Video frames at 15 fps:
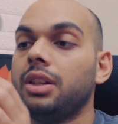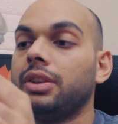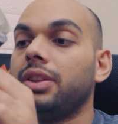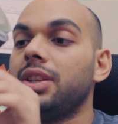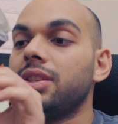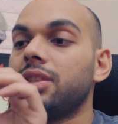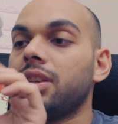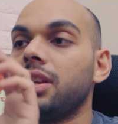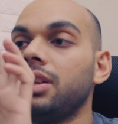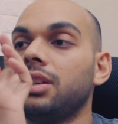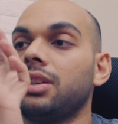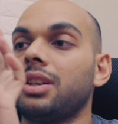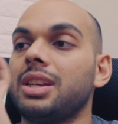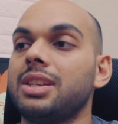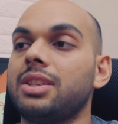This
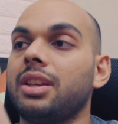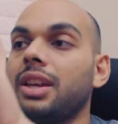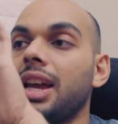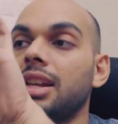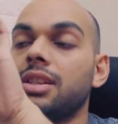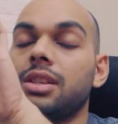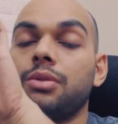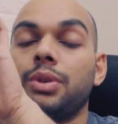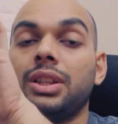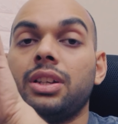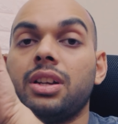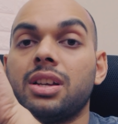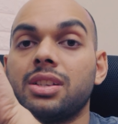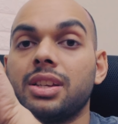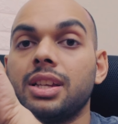here is the canister where the
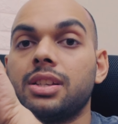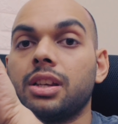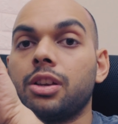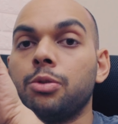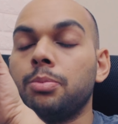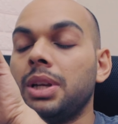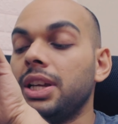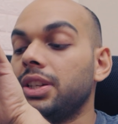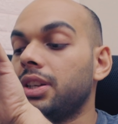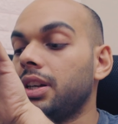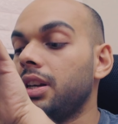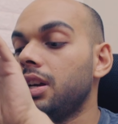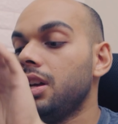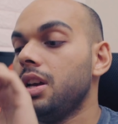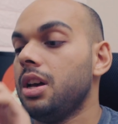dust gets
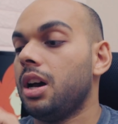accumulated.